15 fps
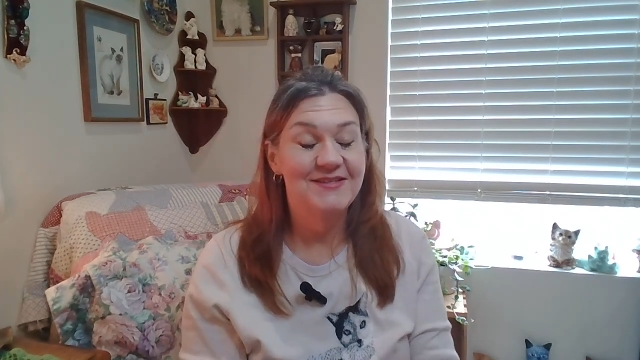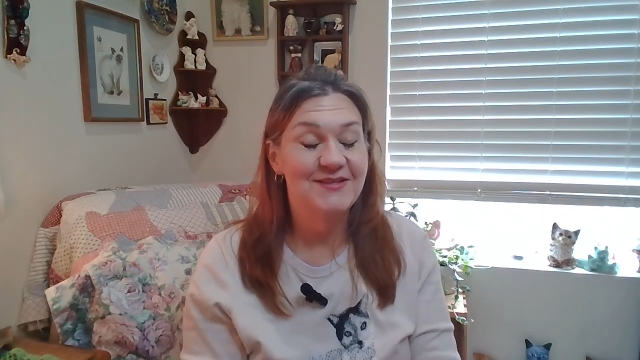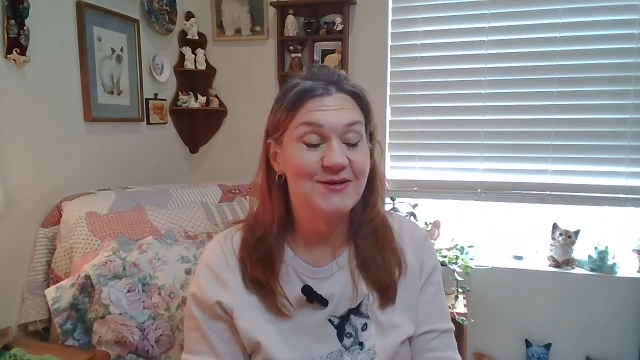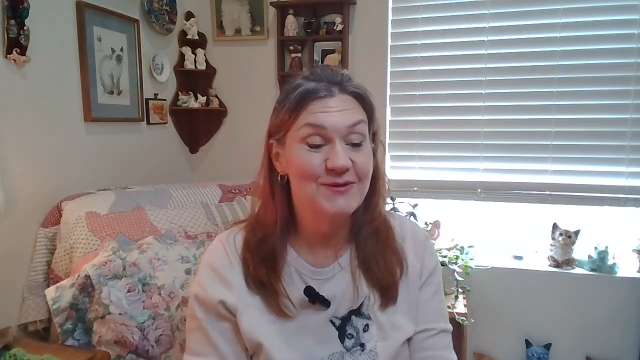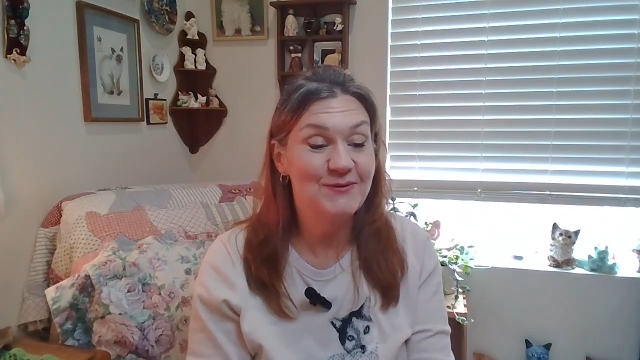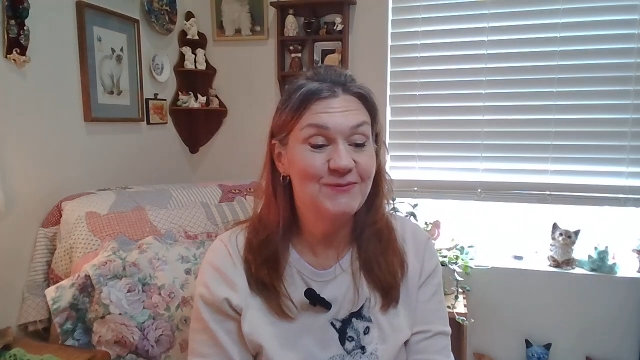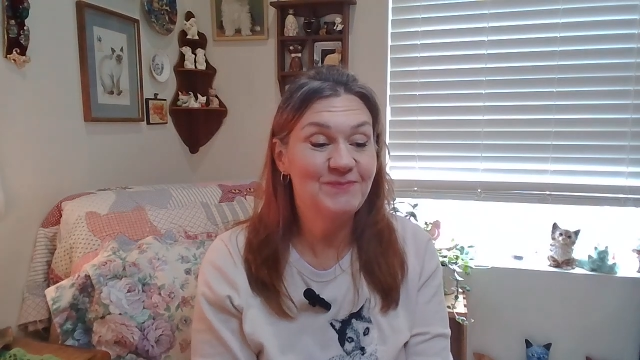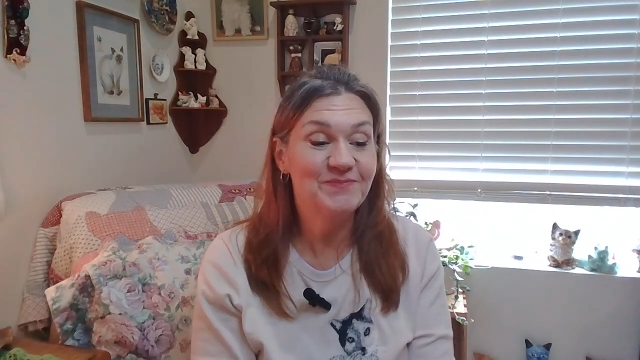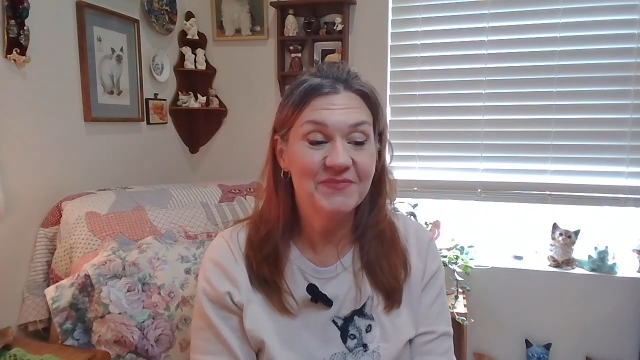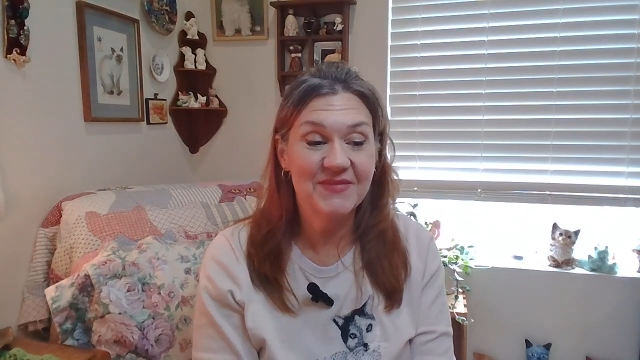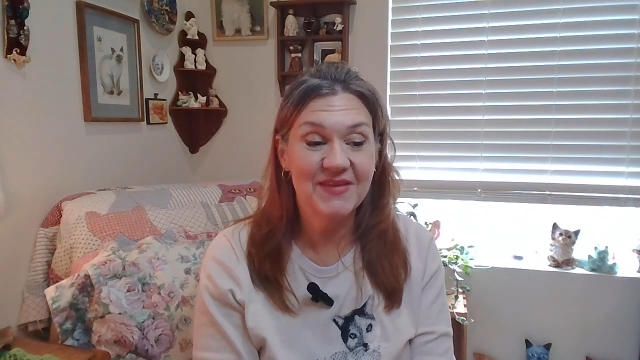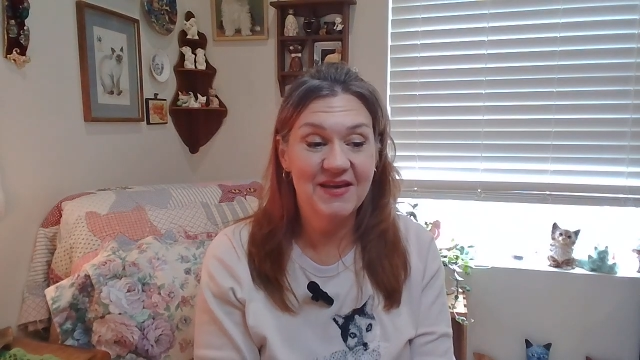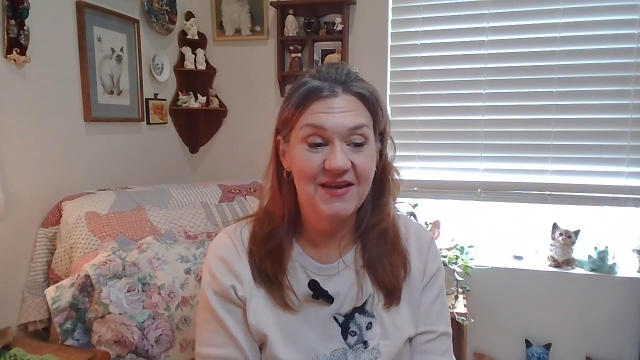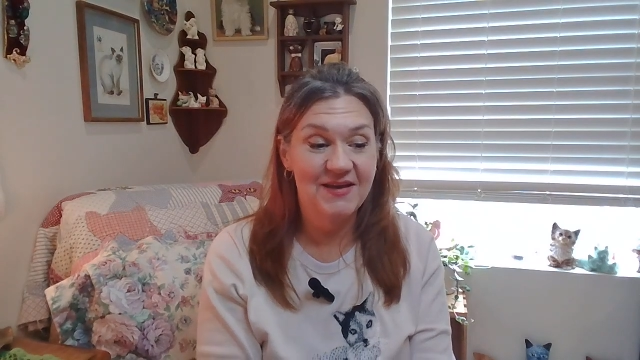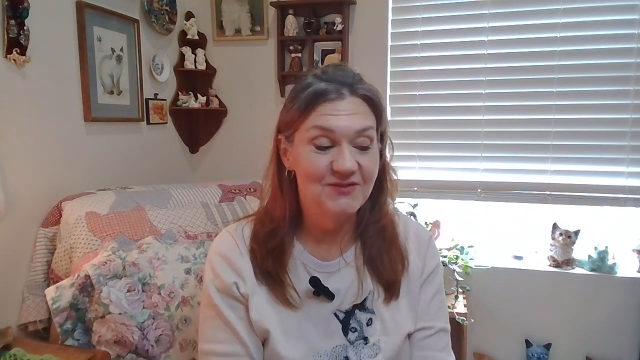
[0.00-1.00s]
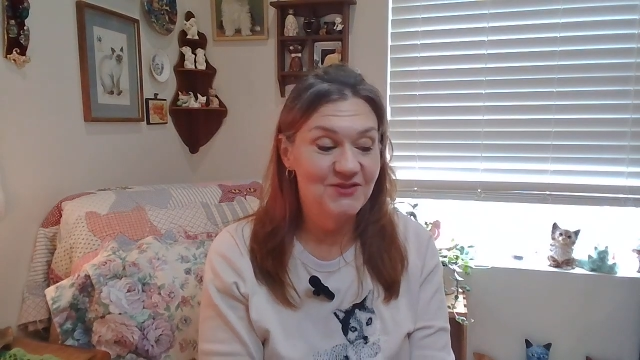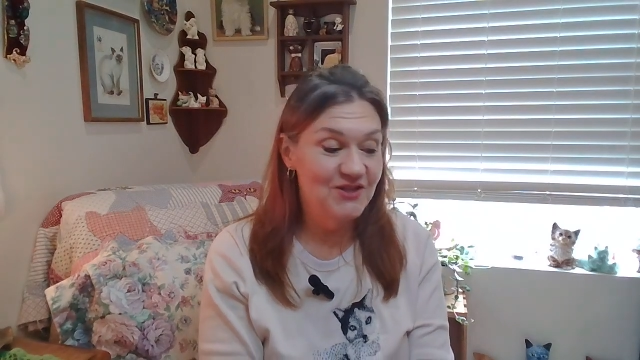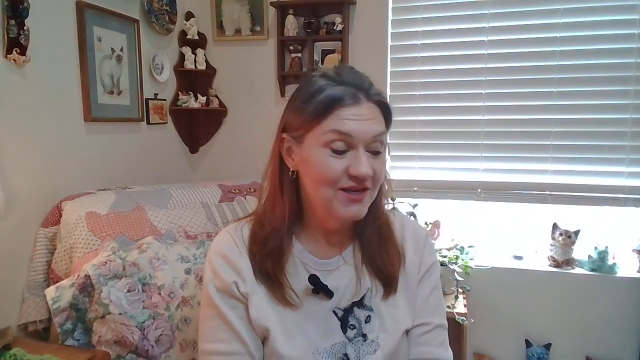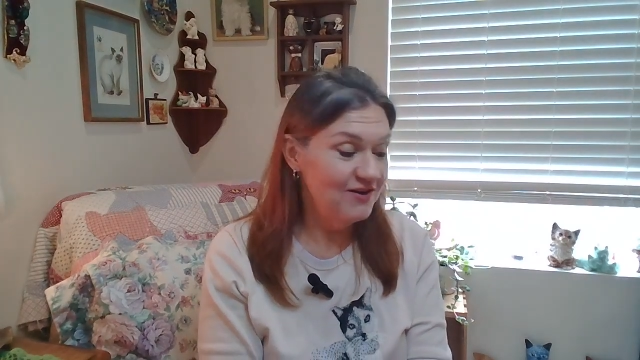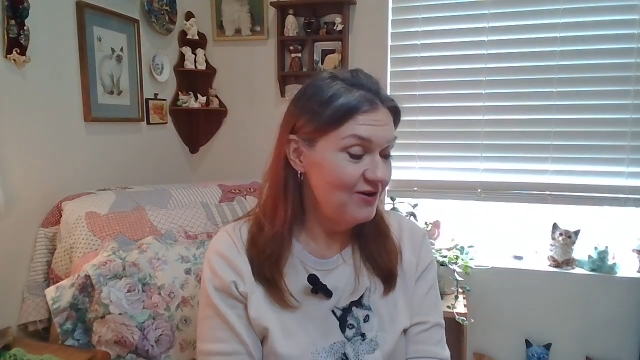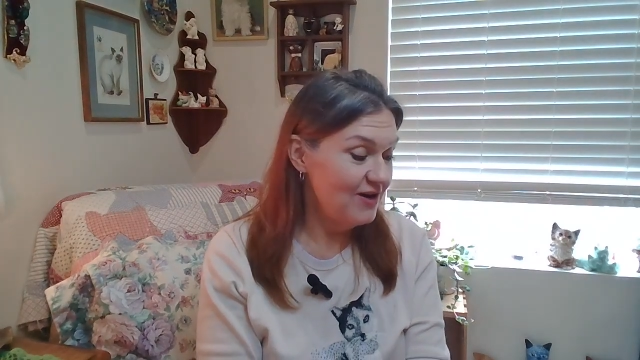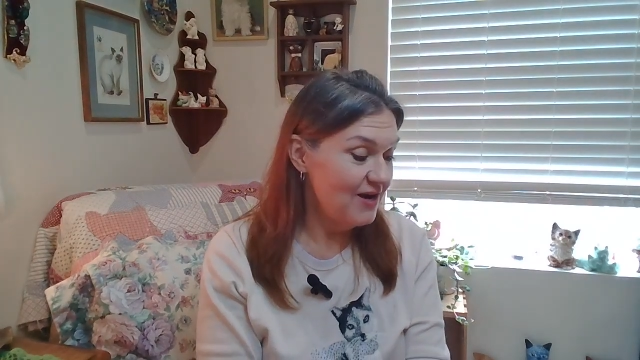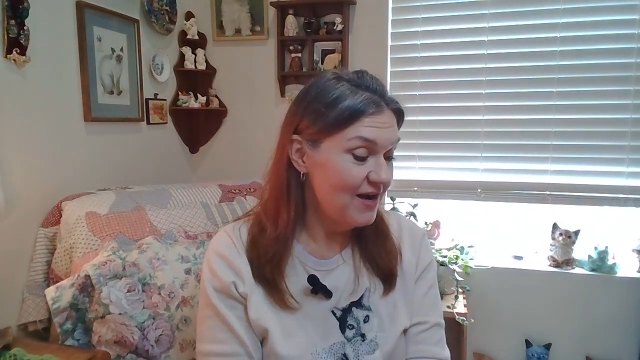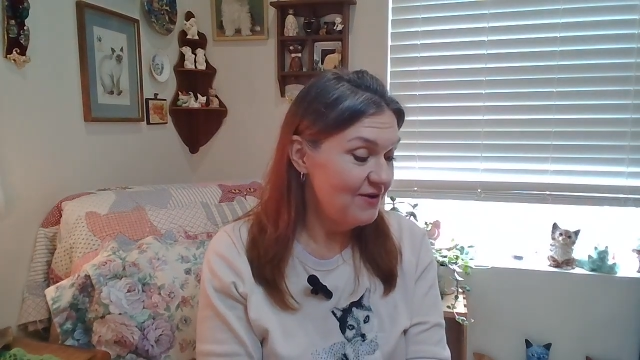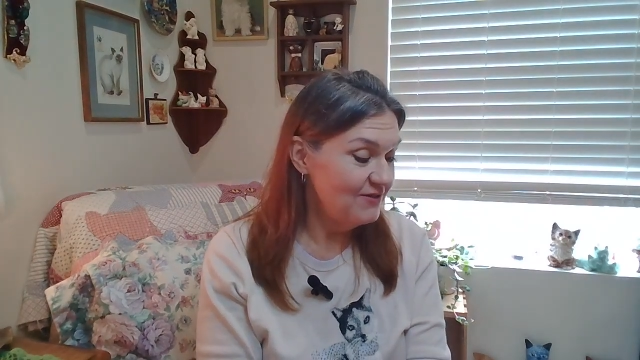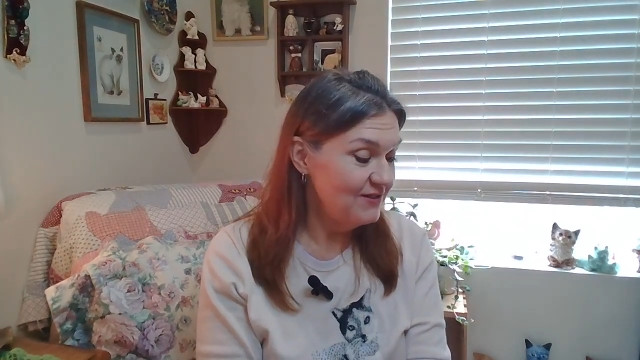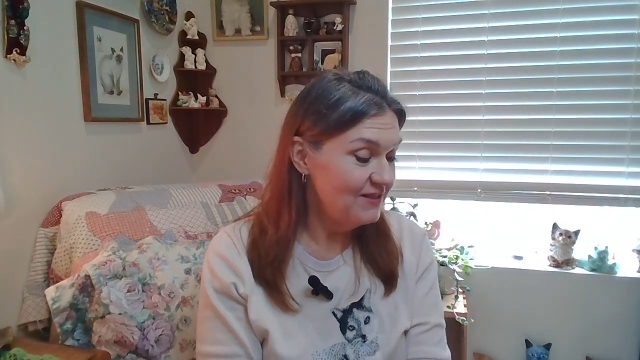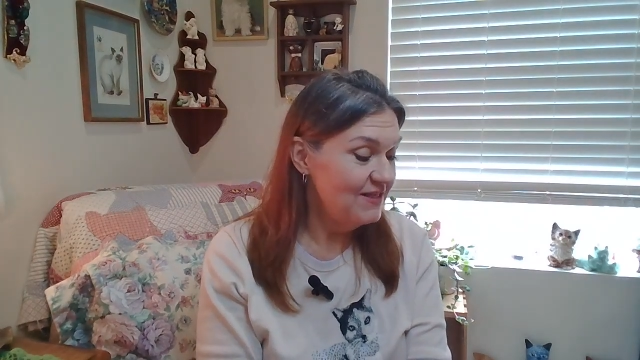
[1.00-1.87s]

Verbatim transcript: So uh, check her out.